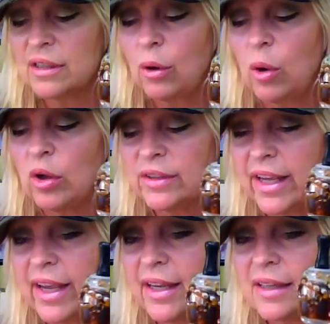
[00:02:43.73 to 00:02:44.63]
go all
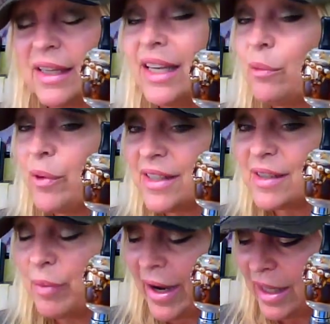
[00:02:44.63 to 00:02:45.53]
day. And Kiwi
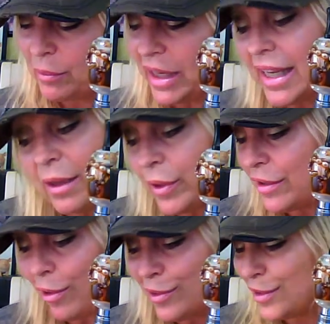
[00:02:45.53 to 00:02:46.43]
is biting me.
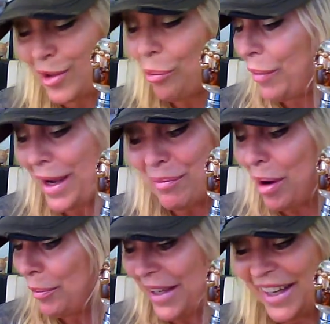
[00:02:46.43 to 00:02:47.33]
Kiwi, don't bite
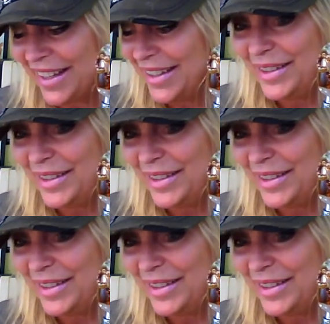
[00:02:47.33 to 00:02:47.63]
mommy.